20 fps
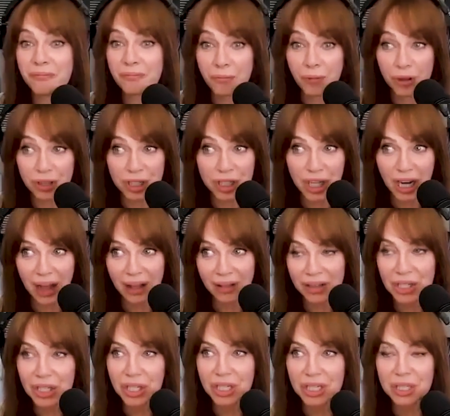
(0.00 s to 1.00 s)
for the
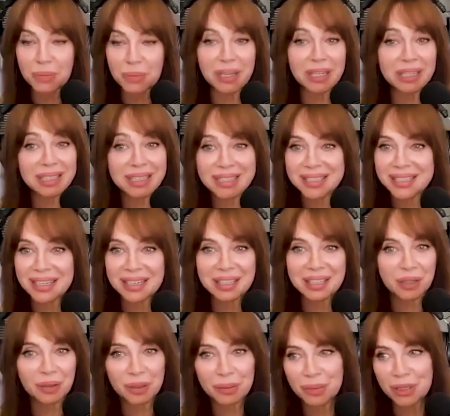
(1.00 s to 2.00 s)
challenges, but it doesn't
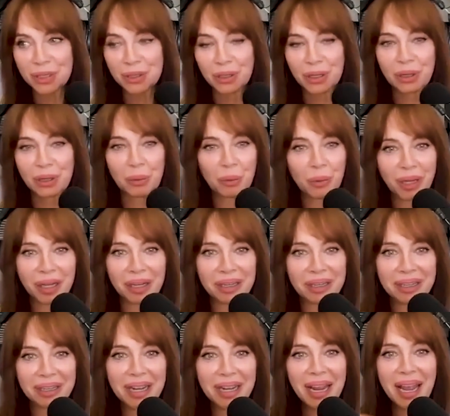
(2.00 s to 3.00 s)
necessarily mean you're going to
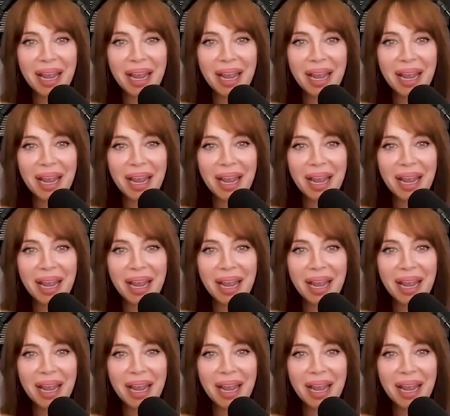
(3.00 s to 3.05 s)
win.